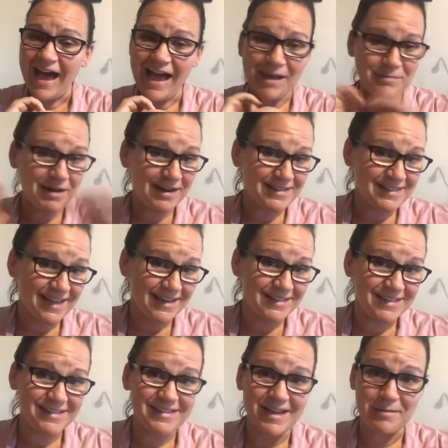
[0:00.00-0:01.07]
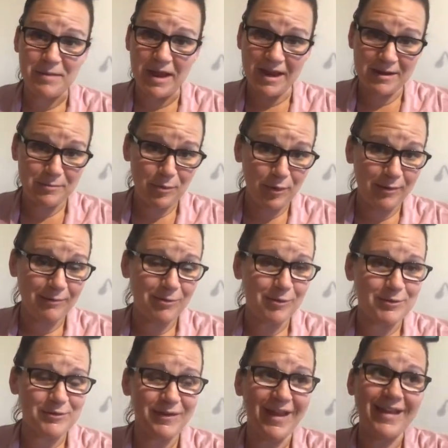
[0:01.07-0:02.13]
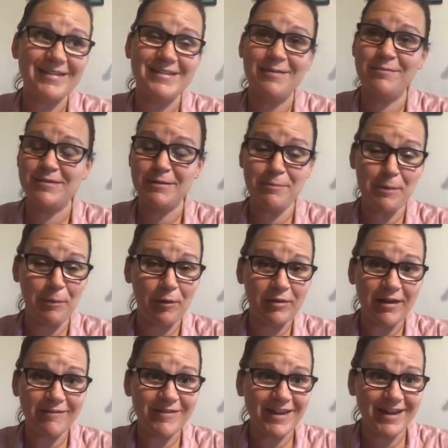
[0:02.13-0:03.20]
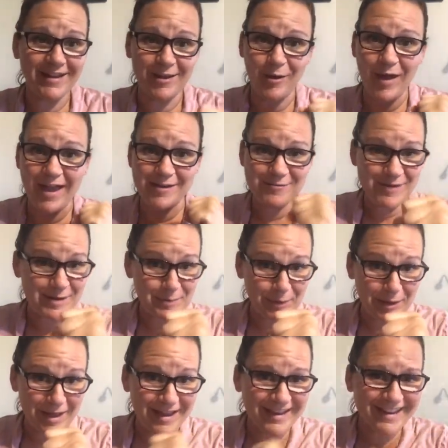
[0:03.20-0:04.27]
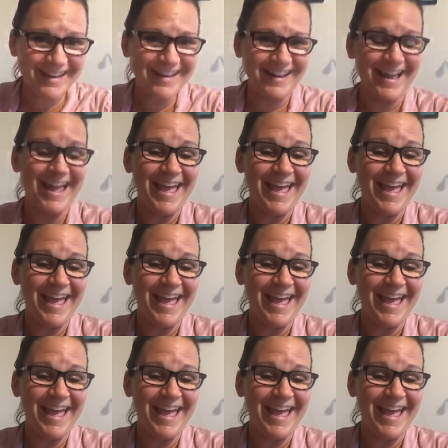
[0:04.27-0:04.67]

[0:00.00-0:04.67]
I'm not a scientist. I'm not going to bore you with those facts. Some people love it. Go ahead, read a book on it.